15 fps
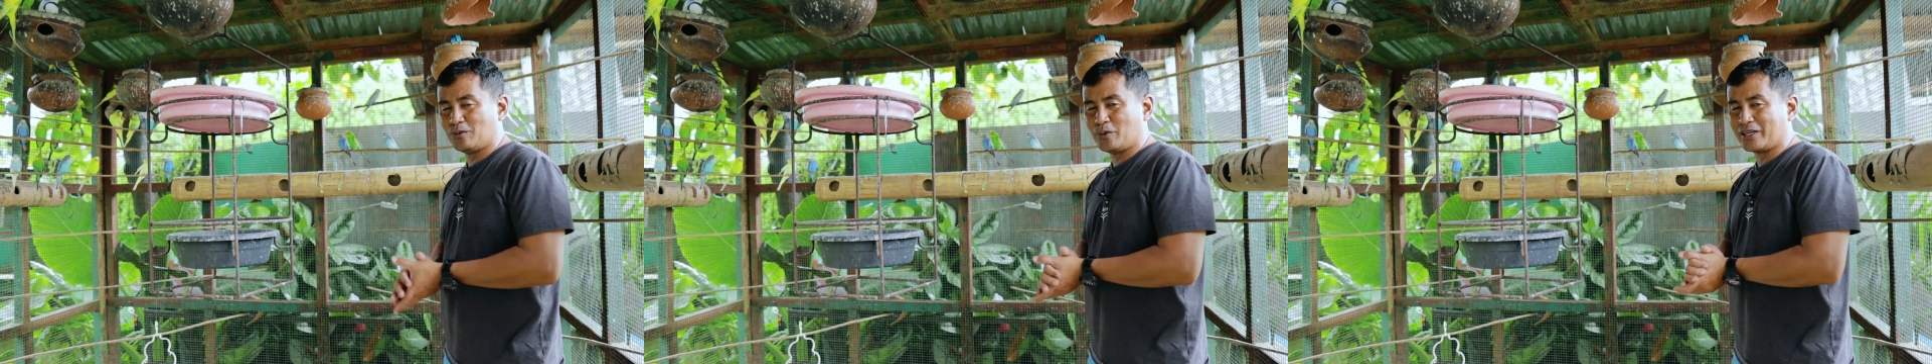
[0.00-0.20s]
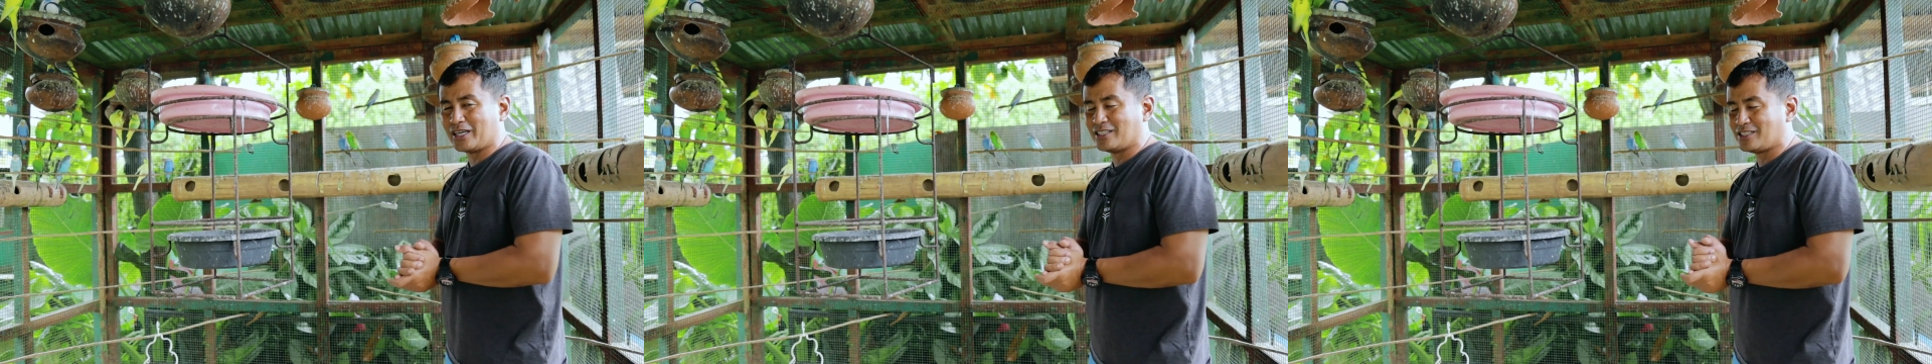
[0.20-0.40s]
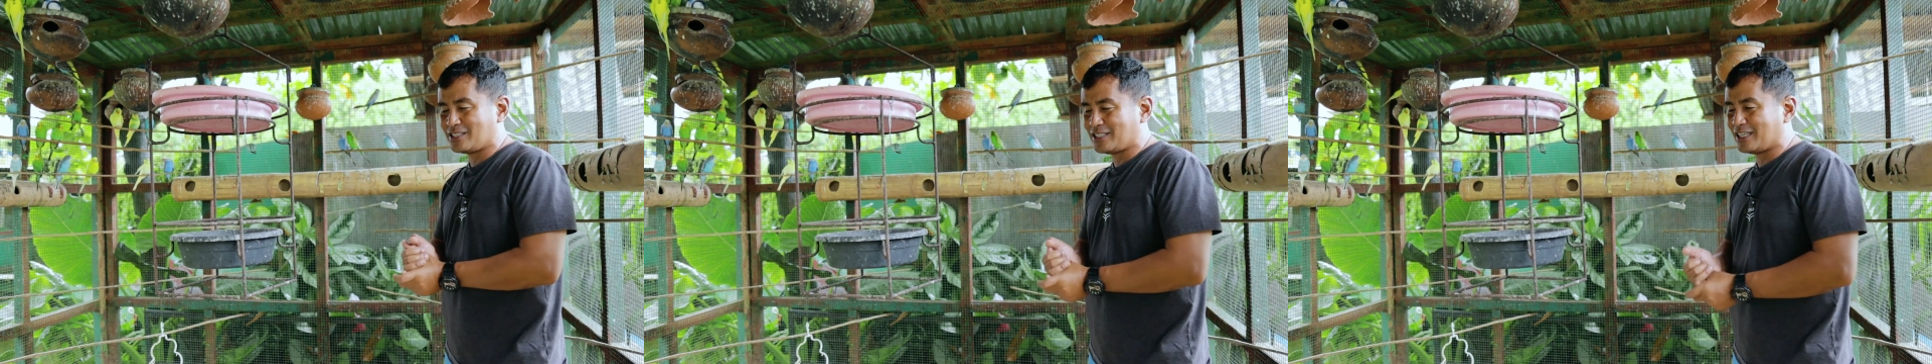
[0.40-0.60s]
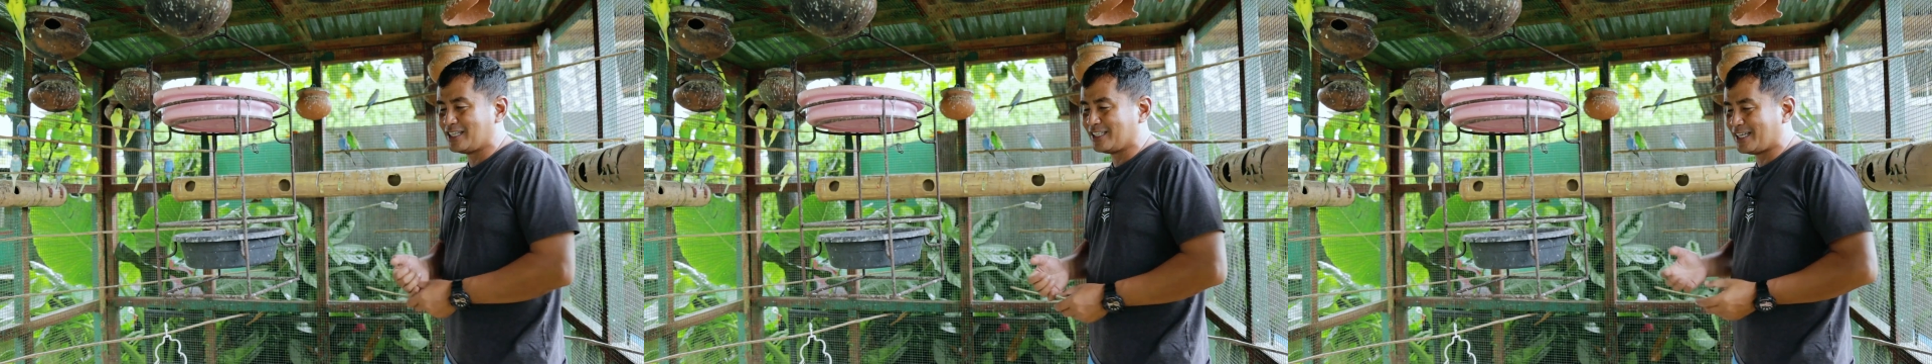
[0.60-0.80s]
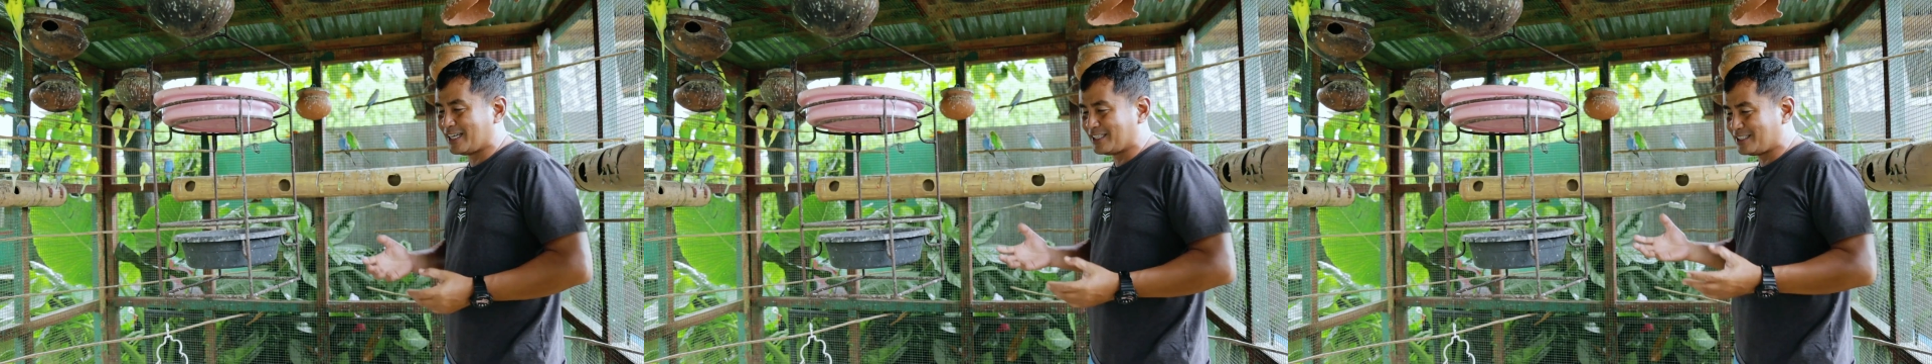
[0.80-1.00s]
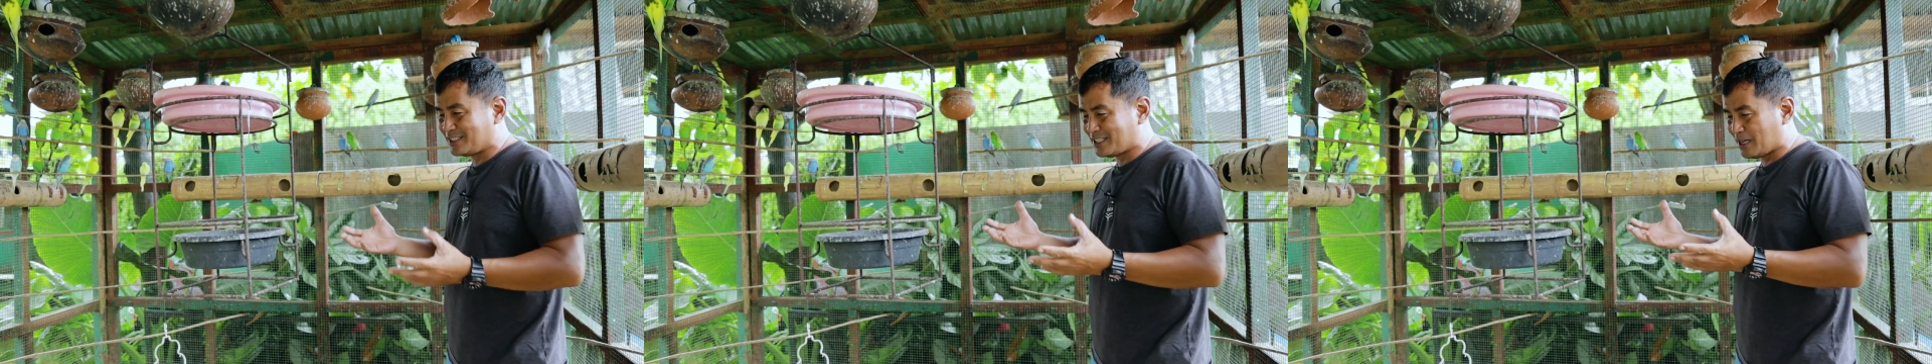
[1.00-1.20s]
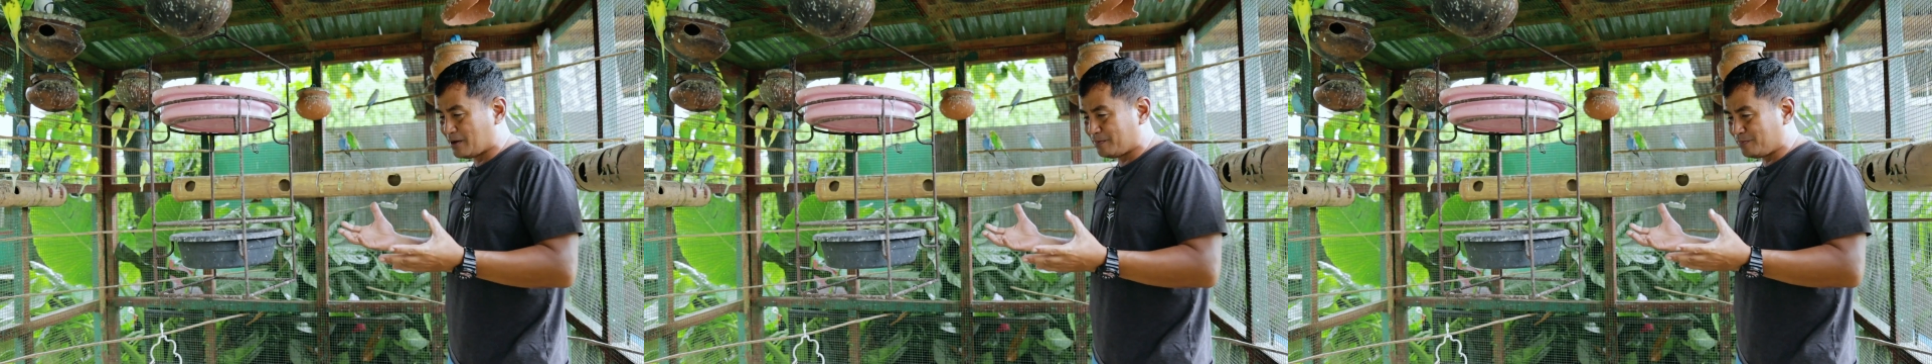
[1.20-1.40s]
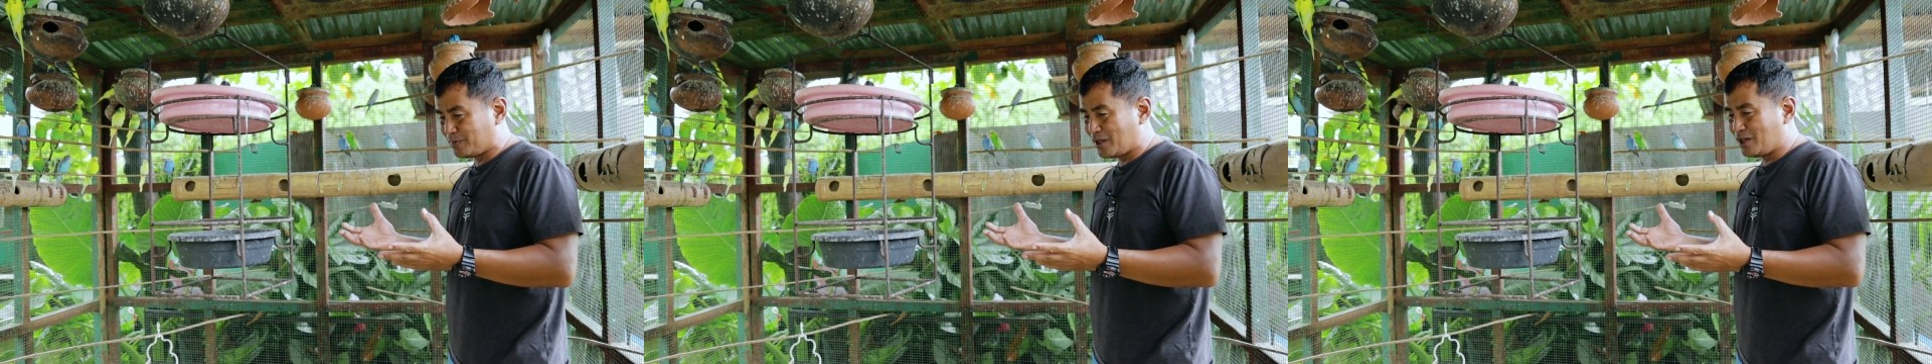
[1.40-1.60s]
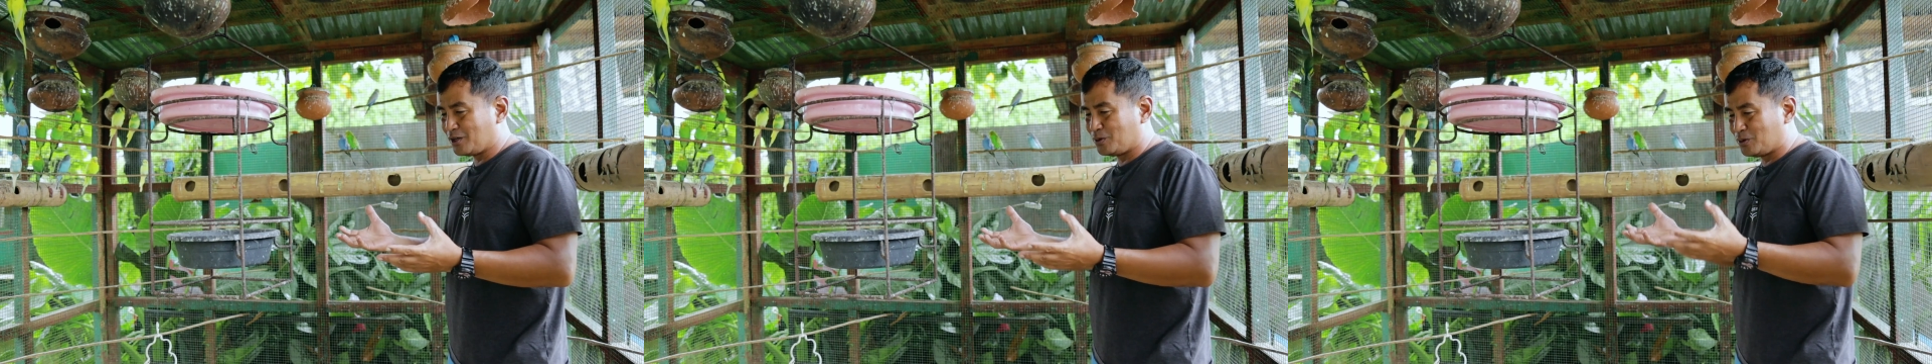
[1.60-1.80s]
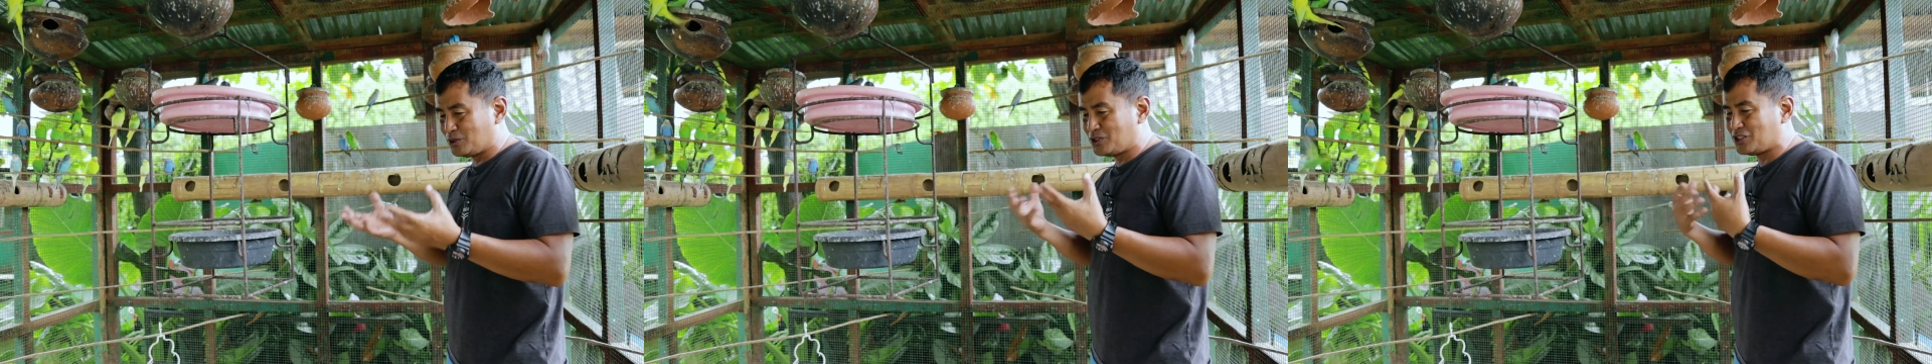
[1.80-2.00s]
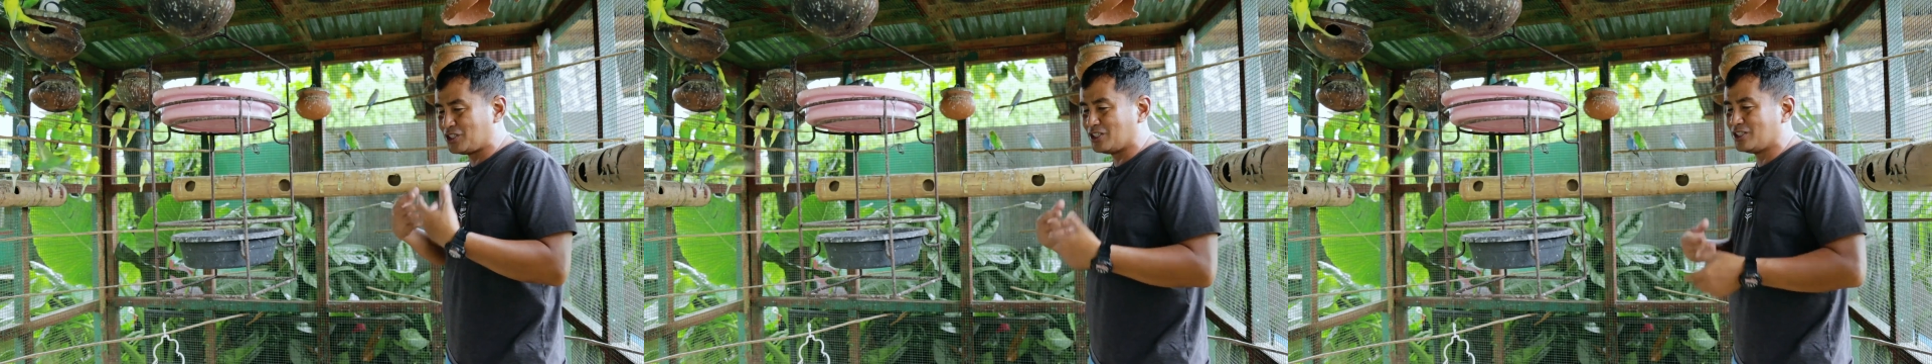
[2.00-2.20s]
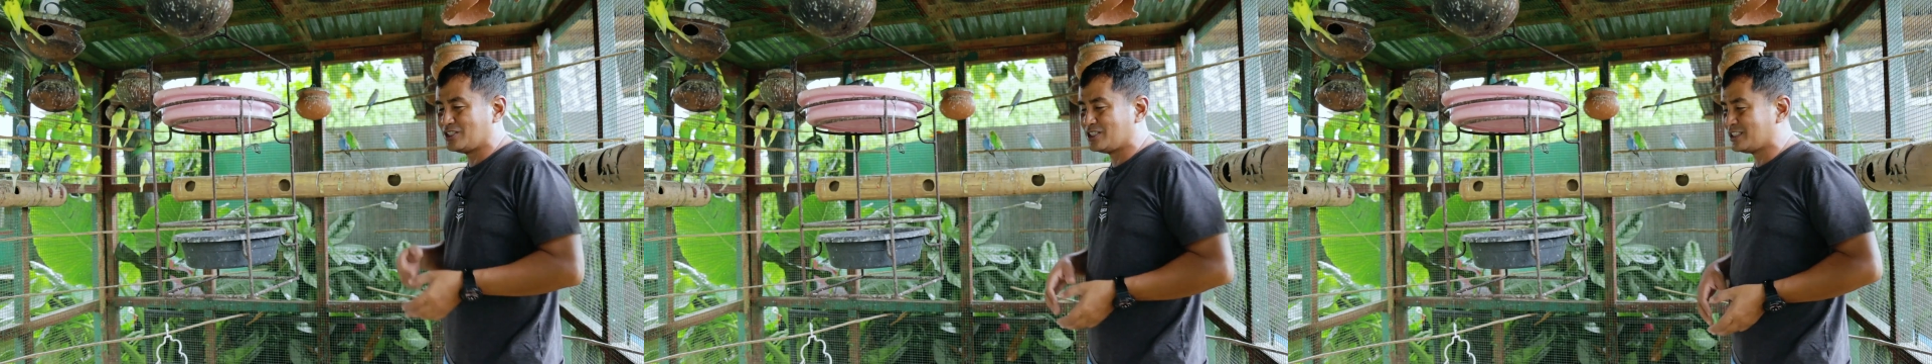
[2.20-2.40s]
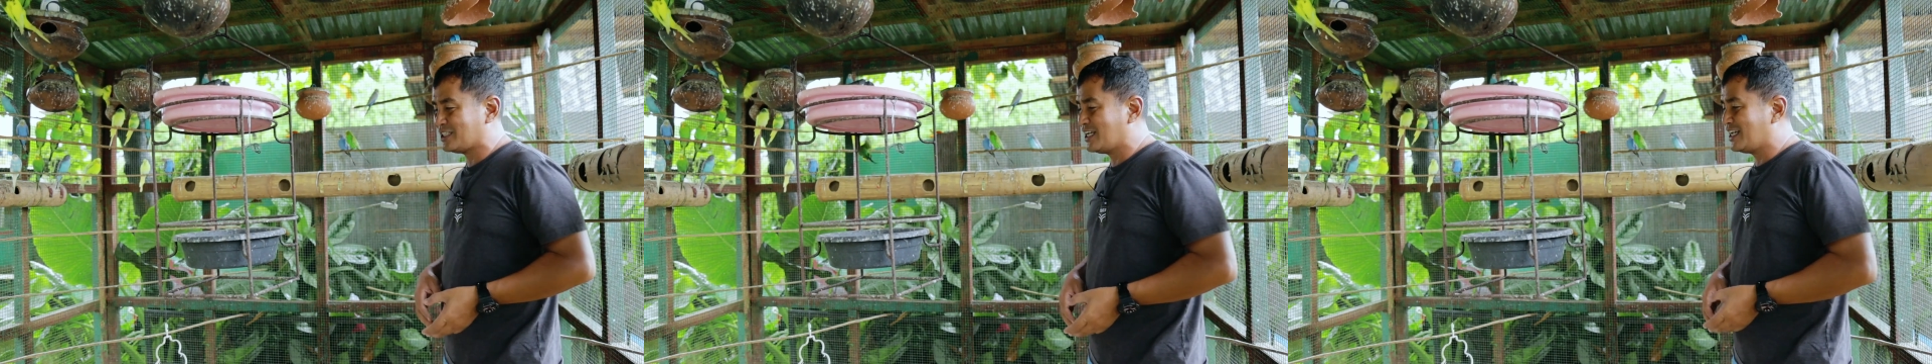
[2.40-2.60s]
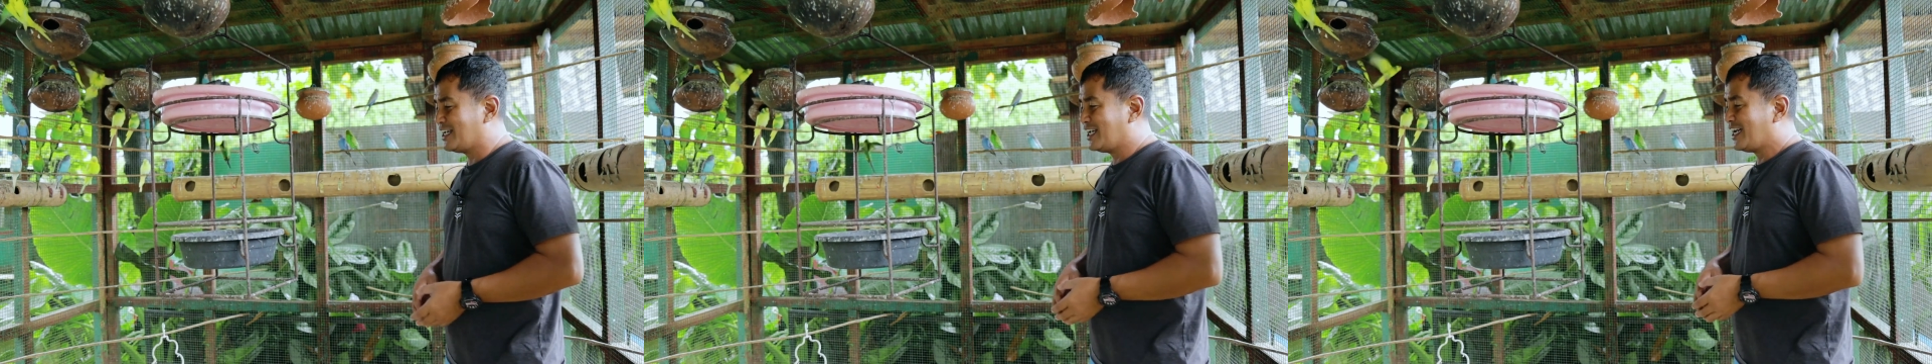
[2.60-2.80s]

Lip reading: we can still get some good seeds